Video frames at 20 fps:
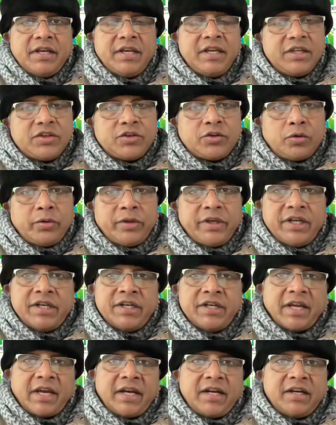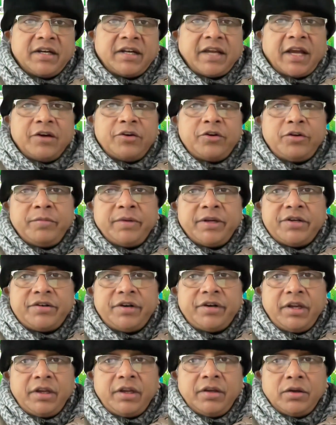is through indirect
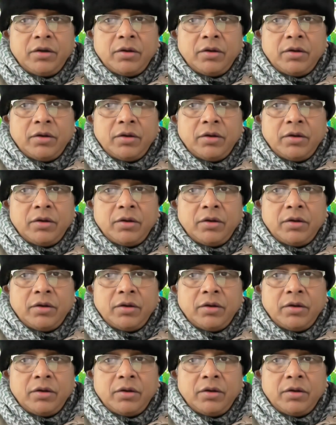calorimetry,